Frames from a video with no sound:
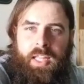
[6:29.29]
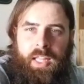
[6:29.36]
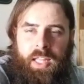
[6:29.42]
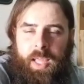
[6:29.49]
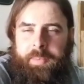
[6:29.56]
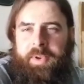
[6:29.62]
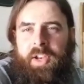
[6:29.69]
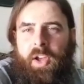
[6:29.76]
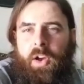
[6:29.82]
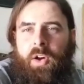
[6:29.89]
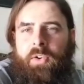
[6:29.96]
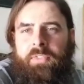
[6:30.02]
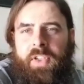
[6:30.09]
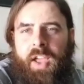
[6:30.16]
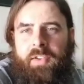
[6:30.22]
Let me know
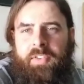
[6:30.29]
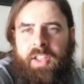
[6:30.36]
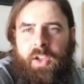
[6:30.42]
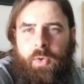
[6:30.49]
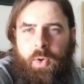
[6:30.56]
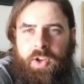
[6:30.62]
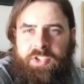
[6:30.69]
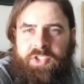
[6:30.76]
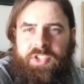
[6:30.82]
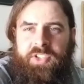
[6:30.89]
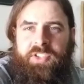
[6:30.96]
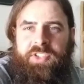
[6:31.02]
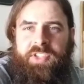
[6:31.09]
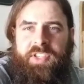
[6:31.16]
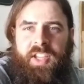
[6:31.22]
if you have any
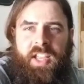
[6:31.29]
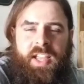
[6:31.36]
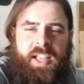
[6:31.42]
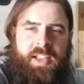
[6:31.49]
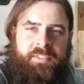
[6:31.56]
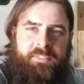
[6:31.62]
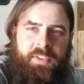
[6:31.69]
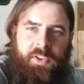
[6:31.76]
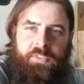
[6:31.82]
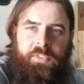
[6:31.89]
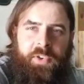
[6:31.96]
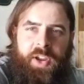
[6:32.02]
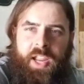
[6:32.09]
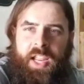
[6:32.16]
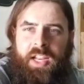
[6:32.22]
questions. Feel
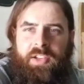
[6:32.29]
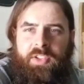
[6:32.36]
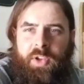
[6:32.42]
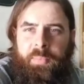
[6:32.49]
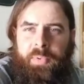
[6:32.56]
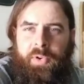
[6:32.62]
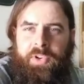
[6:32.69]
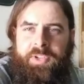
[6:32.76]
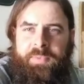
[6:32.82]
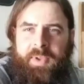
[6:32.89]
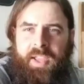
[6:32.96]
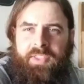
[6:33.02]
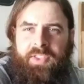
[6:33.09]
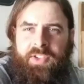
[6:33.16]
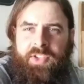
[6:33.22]
free, approach me
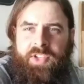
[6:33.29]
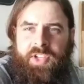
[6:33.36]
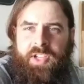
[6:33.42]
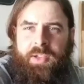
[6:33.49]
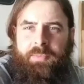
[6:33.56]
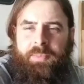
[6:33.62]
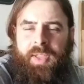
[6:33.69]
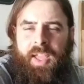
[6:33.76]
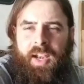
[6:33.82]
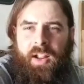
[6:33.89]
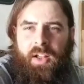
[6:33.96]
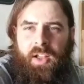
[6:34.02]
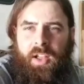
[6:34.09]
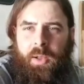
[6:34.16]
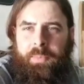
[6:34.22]
at the gym and
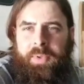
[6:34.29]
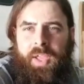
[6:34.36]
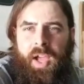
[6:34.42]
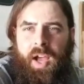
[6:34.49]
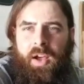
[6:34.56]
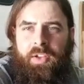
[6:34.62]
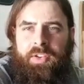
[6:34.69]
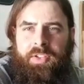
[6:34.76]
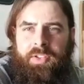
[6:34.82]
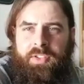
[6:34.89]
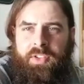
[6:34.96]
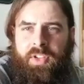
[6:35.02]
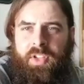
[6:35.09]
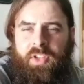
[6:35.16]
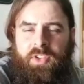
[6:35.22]
I'll help you out
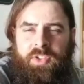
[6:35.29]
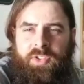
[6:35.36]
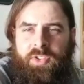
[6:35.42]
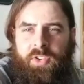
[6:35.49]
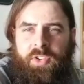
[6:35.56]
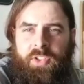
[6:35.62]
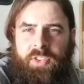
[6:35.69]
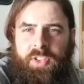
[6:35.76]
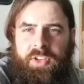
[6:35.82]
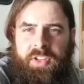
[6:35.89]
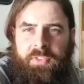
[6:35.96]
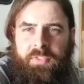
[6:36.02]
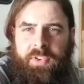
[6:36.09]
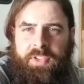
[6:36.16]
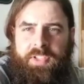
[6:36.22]
and show you the
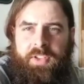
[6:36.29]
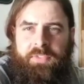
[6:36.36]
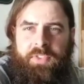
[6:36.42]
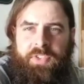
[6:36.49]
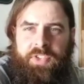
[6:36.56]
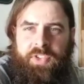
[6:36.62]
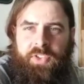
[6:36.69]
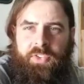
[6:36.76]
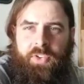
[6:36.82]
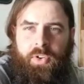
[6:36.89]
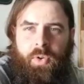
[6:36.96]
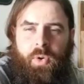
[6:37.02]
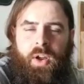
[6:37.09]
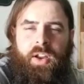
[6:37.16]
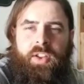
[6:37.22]
difference if you still don't
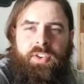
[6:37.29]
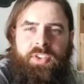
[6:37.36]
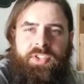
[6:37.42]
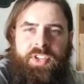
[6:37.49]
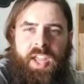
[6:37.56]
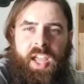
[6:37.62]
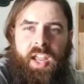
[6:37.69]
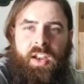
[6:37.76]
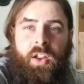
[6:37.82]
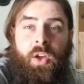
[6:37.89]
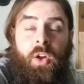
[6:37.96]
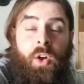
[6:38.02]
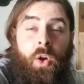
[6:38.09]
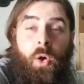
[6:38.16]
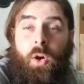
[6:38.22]
quite understand,
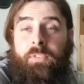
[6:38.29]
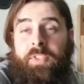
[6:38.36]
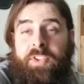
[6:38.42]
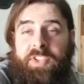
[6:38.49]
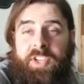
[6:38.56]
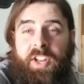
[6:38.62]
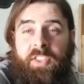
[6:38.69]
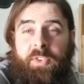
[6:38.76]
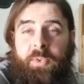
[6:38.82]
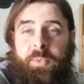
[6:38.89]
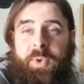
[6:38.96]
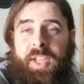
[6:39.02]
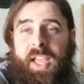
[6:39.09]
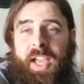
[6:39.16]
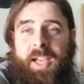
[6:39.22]
or if there's another one
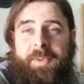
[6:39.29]
we get.